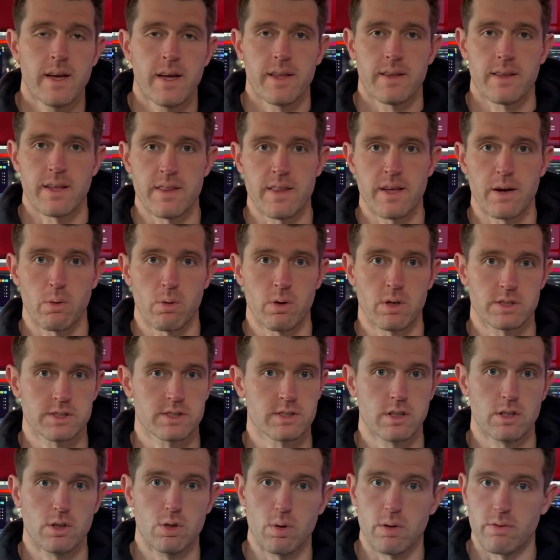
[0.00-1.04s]
Then there were a
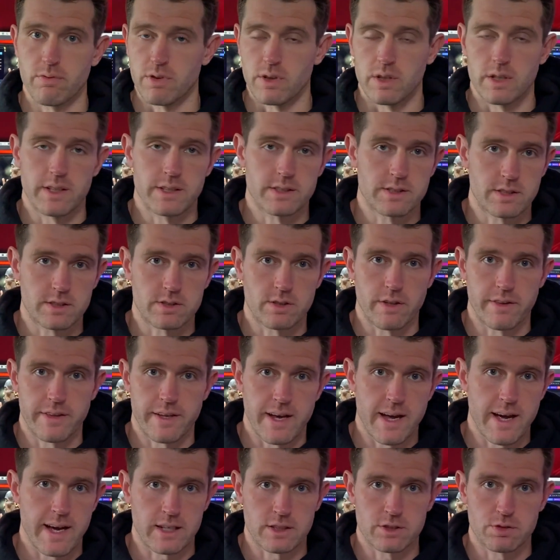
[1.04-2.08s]
slew of releases on the
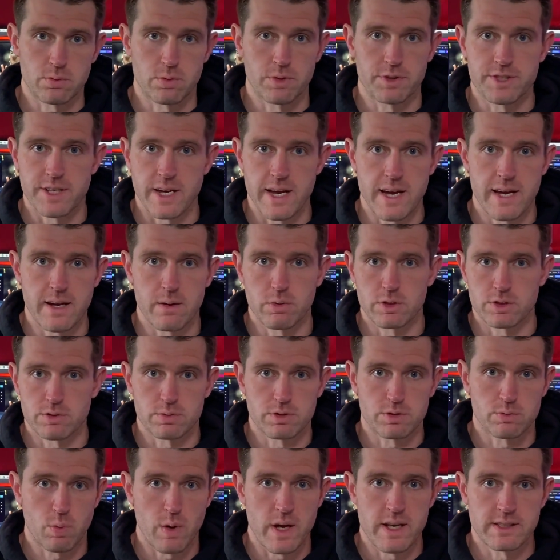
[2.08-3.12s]
actual day, which
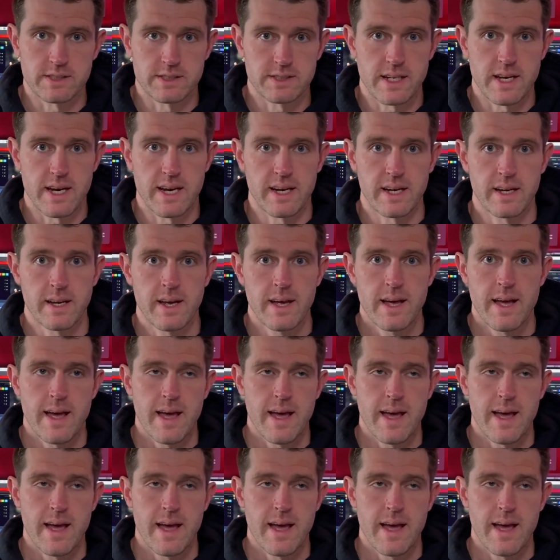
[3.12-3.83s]
was Wednesday,